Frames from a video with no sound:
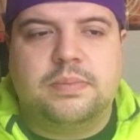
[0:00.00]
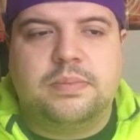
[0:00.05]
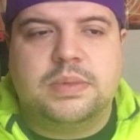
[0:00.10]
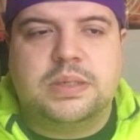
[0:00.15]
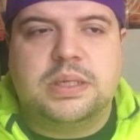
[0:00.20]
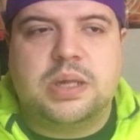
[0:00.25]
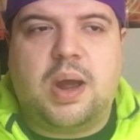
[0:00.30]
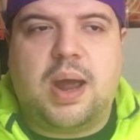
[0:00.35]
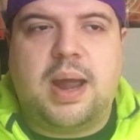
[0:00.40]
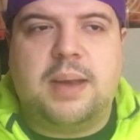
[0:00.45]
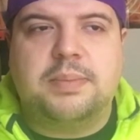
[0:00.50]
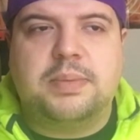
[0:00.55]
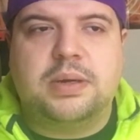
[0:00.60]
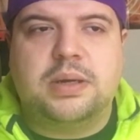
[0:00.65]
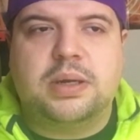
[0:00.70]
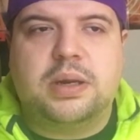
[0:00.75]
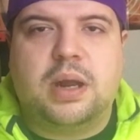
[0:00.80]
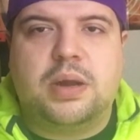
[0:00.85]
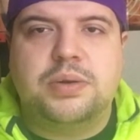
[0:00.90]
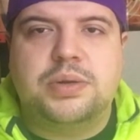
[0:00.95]
site I'm going
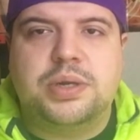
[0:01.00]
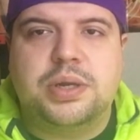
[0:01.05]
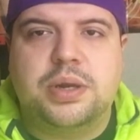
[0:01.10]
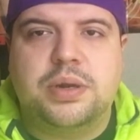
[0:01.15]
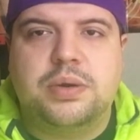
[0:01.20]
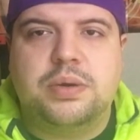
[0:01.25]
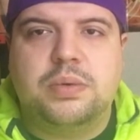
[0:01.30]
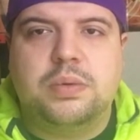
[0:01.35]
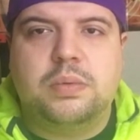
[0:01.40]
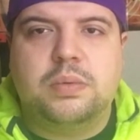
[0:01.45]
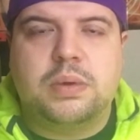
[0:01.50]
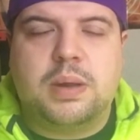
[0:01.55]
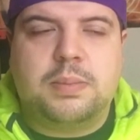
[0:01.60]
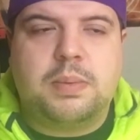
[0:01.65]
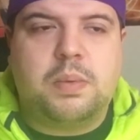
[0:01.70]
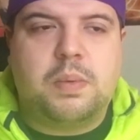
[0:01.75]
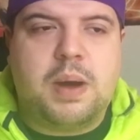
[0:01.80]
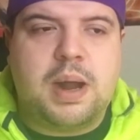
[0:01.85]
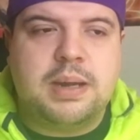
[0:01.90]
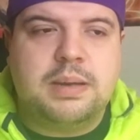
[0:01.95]
to go to,
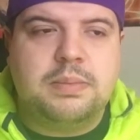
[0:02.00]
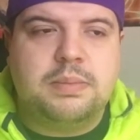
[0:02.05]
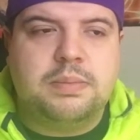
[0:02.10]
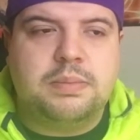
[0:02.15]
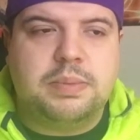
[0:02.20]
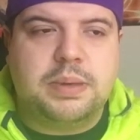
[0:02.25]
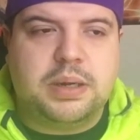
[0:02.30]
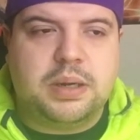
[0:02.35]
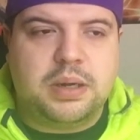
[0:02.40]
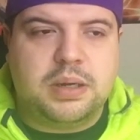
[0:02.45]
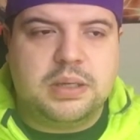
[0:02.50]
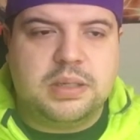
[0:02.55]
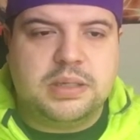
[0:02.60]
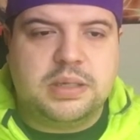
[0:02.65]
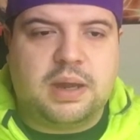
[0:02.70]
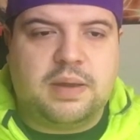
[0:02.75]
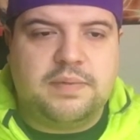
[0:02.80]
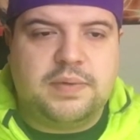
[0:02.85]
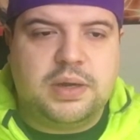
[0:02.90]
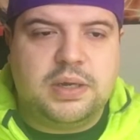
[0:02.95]
#1, because
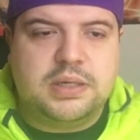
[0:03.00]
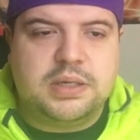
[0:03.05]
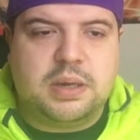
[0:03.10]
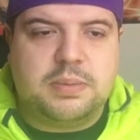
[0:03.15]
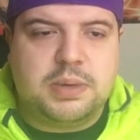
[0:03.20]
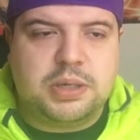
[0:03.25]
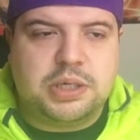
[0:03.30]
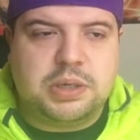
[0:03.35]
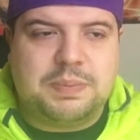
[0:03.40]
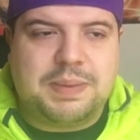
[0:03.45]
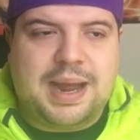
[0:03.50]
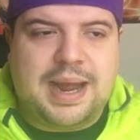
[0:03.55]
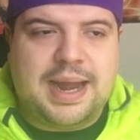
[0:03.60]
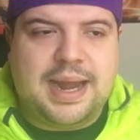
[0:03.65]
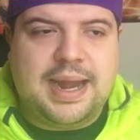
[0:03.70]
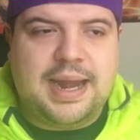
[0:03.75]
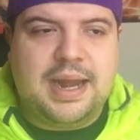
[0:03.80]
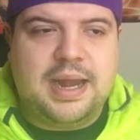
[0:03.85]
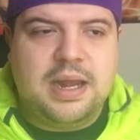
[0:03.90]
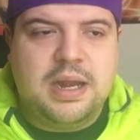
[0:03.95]
I've heard so much about
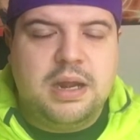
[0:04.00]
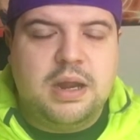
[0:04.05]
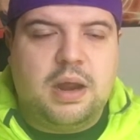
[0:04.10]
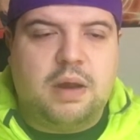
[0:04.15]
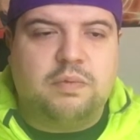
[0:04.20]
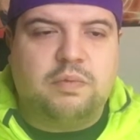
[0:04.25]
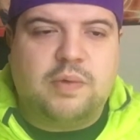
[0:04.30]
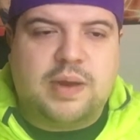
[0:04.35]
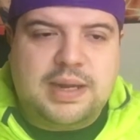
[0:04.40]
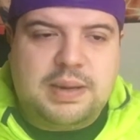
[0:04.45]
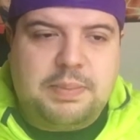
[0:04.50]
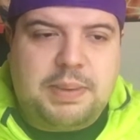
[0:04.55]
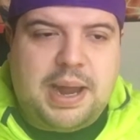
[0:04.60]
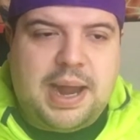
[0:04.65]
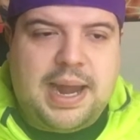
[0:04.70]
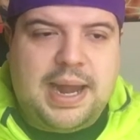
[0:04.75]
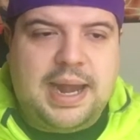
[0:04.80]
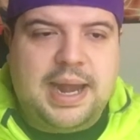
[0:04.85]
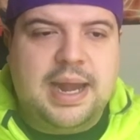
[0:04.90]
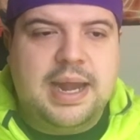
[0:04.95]
it, I've read
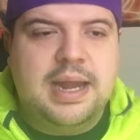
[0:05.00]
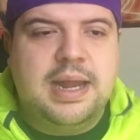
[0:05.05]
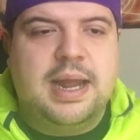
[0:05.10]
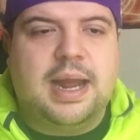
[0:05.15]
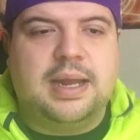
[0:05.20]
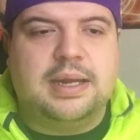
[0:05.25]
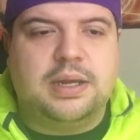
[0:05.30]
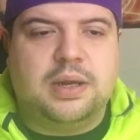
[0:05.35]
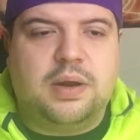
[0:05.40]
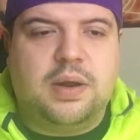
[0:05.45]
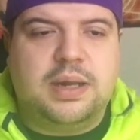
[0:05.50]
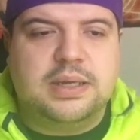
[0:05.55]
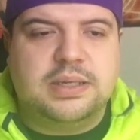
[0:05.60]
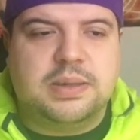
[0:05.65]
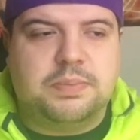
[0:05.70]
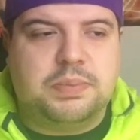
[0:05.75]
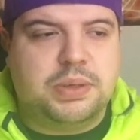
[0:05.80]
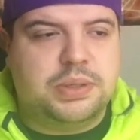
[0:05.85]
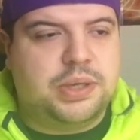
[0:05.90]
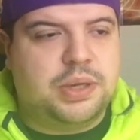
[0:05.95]
about it, and the guys
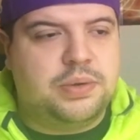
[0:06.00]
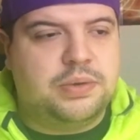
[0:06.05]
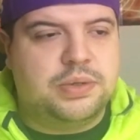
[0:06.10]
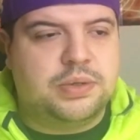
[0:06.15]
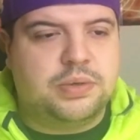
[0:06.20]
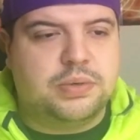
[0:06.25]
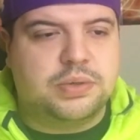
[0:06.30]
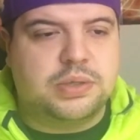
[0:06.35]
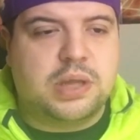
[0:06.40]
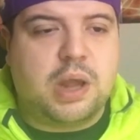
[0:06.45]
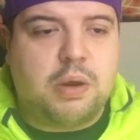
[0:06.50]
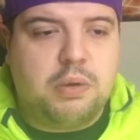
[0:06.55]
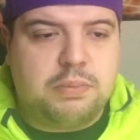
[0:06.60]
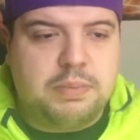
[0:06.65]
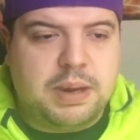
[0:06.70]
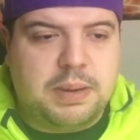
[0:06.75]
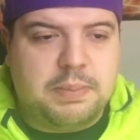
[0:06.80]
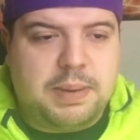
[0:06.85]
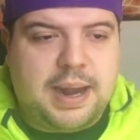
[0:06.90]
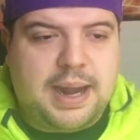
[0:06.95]
at Platoon stores told
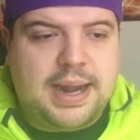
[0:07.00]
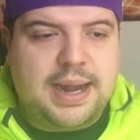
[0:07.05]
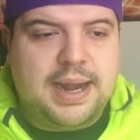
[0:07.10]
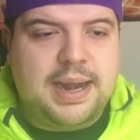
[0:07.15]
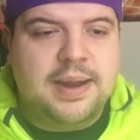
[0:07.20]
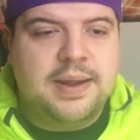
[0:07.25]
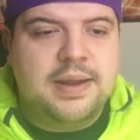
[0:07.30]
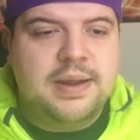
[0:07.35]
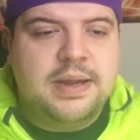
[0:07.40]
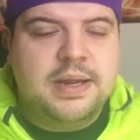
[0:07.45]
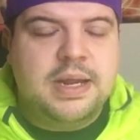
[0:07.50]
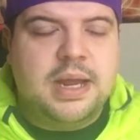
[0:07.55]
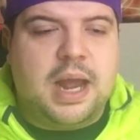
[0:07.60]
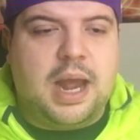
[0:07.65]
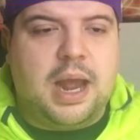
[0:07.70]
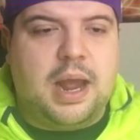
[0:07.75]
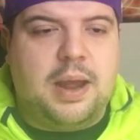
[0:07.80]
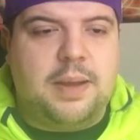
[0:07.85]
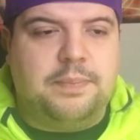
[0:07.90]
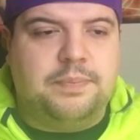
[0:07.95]
me about it,
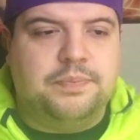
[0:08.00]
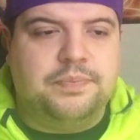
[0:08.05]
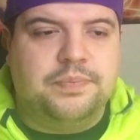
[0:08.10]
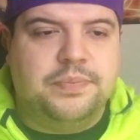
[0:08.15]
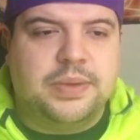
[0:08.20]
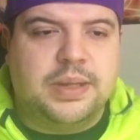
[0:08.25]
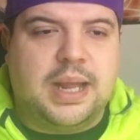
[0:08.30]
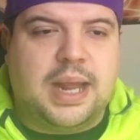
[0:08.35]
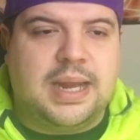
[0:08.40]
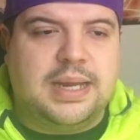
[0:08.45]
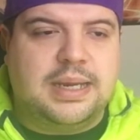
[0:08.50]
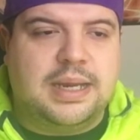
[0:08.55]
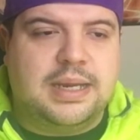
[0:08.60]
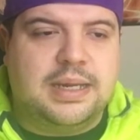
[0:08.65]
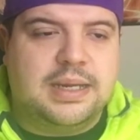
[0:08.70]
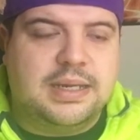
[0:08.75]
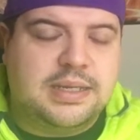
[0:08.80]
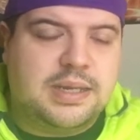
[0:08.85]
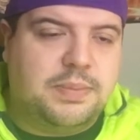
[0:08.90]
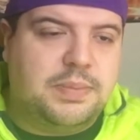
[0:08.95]
and
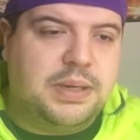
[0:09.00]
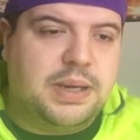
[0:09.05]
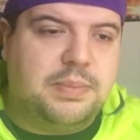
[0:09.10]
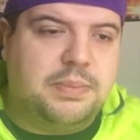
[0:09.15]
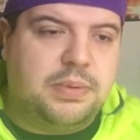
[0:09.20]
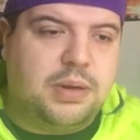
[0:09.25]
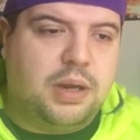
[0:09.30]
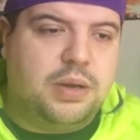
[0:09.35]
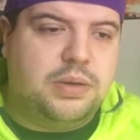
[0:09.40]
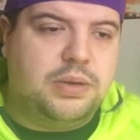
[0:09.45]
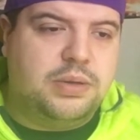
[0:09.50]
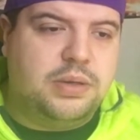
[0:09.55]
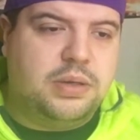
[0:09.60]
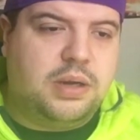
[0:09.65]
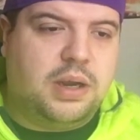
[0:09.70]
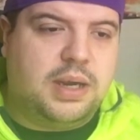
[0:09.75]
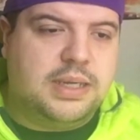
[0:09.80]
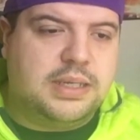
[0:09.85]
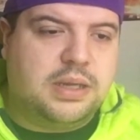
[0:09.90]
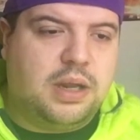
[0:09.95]
that some of them
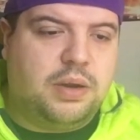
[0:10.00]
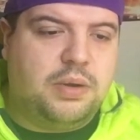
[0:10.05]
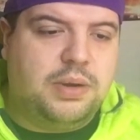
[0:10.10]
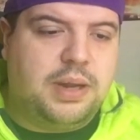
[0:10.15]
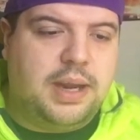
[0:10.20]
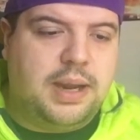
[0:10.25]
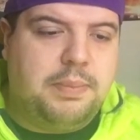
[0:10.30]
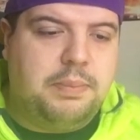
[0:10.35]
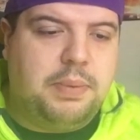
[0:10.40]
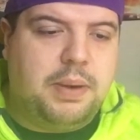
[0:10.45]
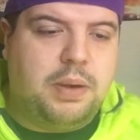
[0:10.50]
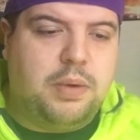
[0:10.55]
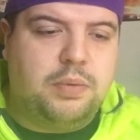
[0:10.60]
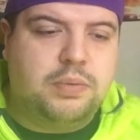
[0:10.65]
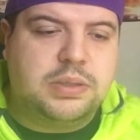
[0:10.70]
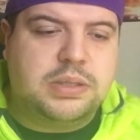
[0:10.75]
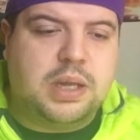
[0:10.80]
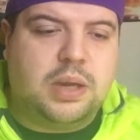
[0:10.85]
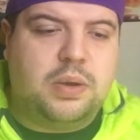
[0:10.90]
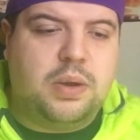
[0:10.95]
guys go there. But
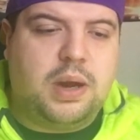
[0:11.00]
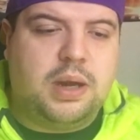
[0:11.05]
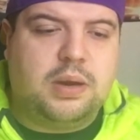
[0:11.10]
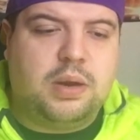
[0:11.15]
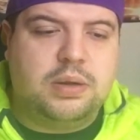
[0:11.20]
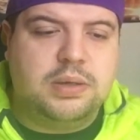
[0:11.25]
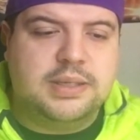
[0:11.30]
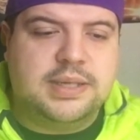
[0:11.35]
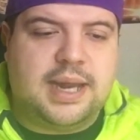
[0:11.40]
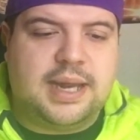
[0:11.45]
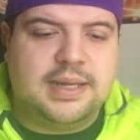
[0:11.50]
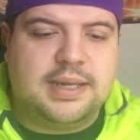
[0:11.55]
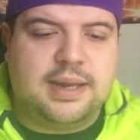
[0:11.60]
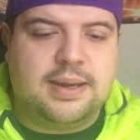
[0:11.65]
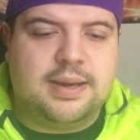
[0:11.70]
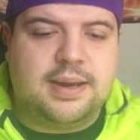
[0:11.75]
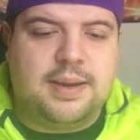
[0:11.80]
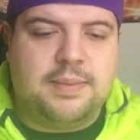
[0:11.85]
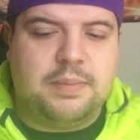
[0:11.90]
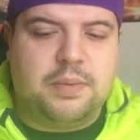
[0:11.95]
also I
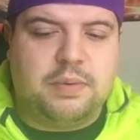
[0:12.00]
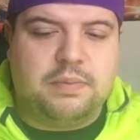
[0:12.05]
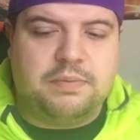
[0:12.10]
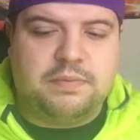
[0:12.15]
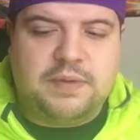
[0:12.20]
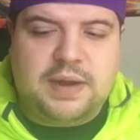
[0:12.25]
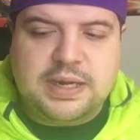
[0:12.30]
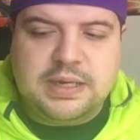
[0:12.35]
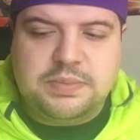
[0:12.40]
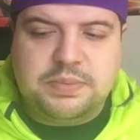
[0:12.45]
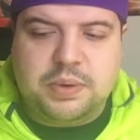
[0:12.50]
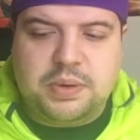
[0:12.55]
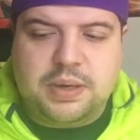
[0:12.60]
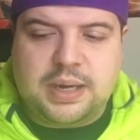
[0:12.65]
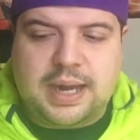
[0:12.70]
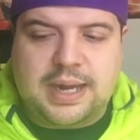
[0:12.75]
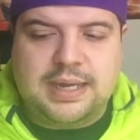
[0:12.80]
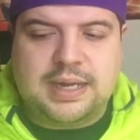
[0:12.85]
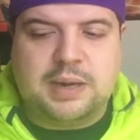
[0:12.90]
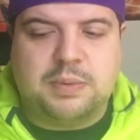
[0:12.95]
contacted them on Facebook,
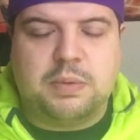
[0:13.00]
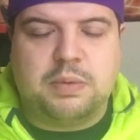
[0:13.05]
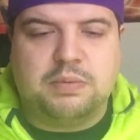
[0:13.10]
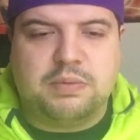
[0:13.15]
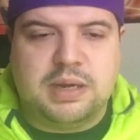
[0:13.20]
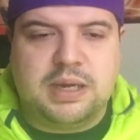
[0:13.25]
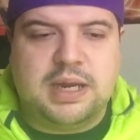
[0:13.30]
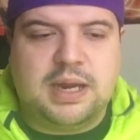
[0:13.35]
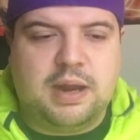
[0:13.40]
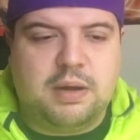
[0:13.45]
and they were really